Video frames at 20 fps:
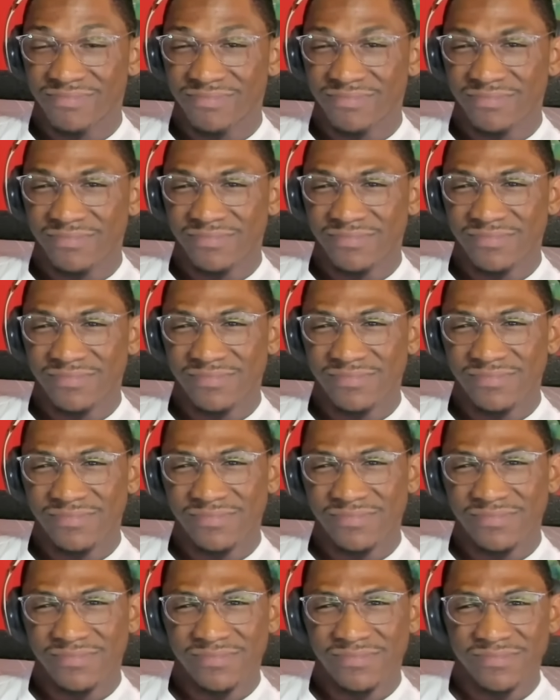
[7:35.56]

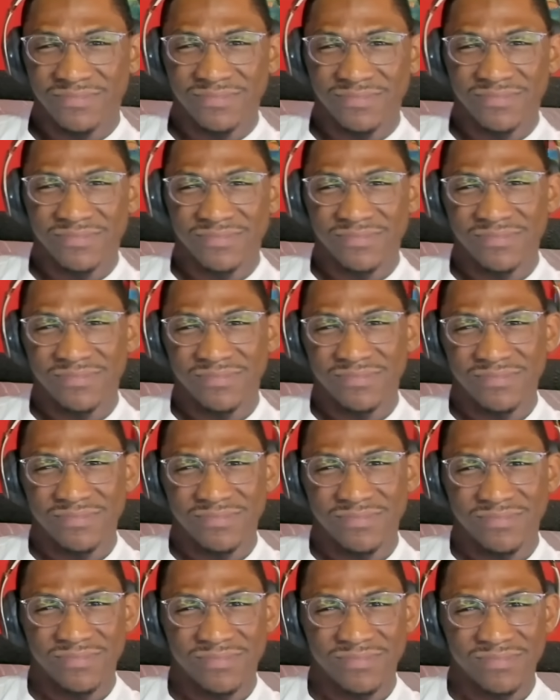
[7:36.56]

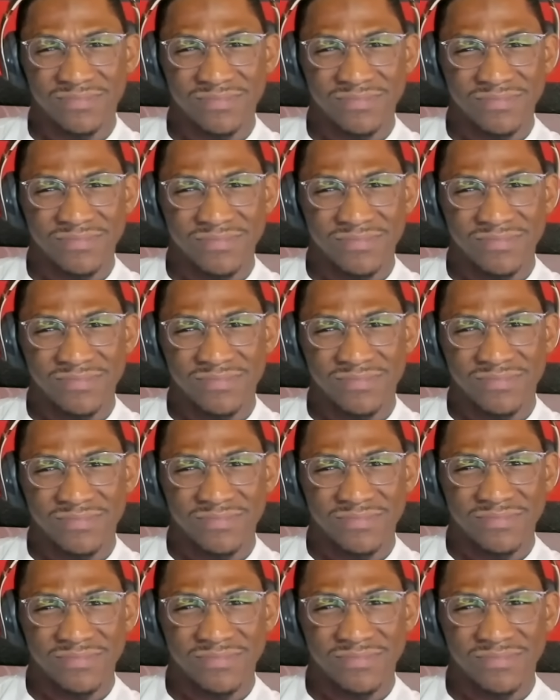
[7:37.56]

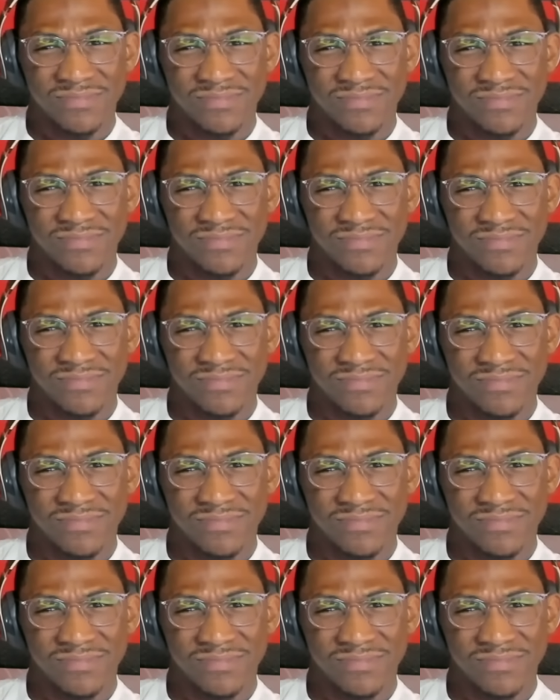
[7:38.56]
[no speech]